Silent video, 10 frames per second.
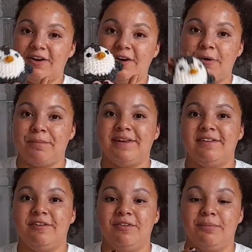up
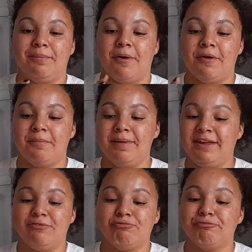until the bottom
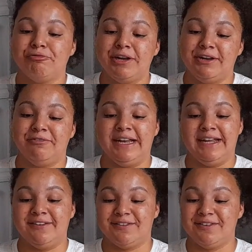is really, really
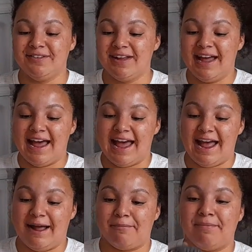good.
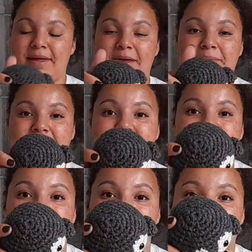I mean,
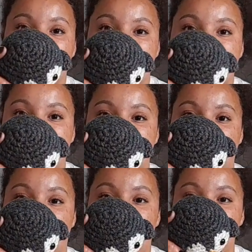that's his
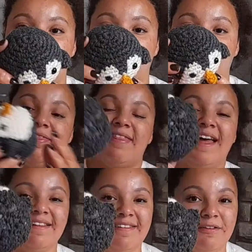top.
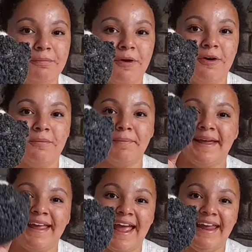That's his bottom.
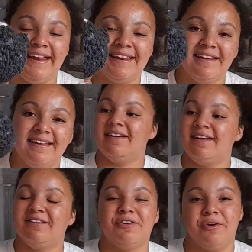Again,
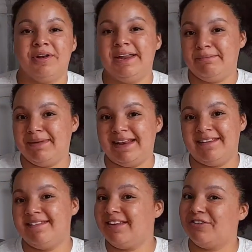it's only been
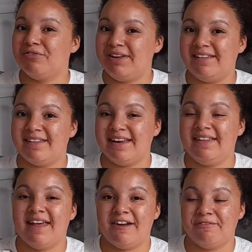since recently
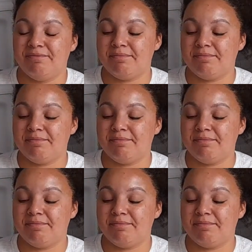that I've